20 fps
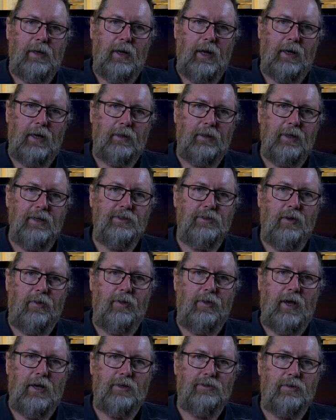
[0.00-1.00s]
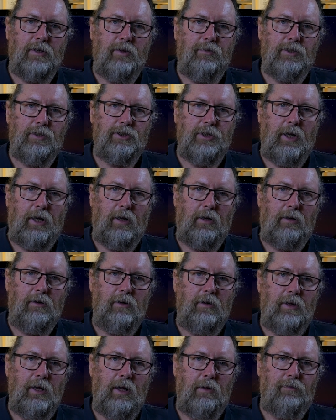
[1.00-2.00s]
At least 1,000th of a
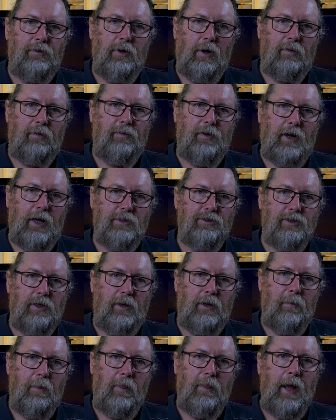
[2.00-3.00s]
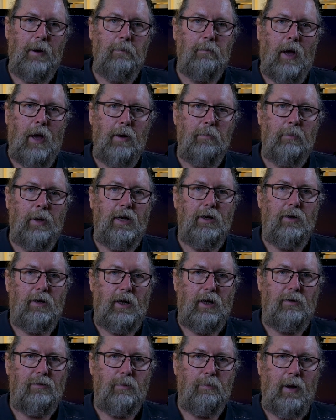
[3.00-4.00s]
second, if not faster. That might mean you
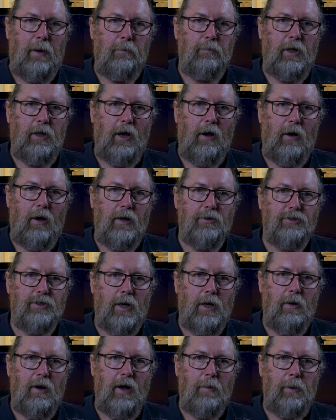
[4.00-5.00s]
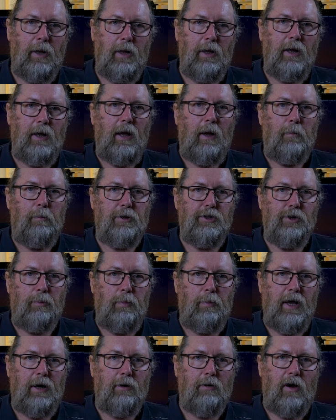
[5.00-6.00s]
need to bump the ISO up, but you're
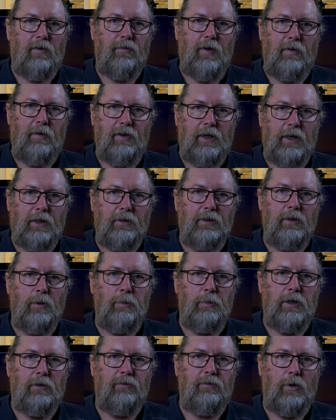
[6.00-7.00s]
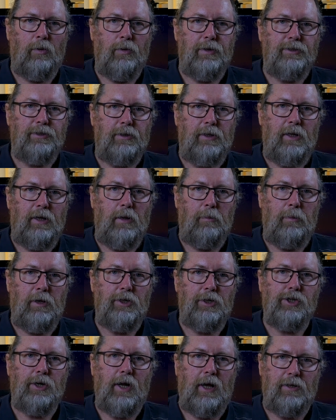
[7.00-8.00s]
better off having a little bit of noise in the
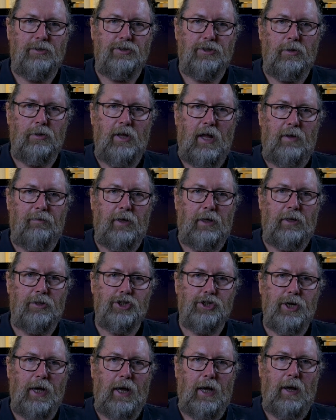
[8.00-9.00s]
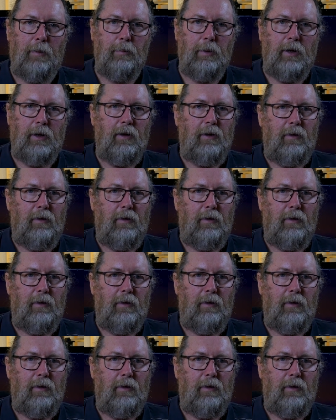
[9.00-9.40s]
image and still having it sharp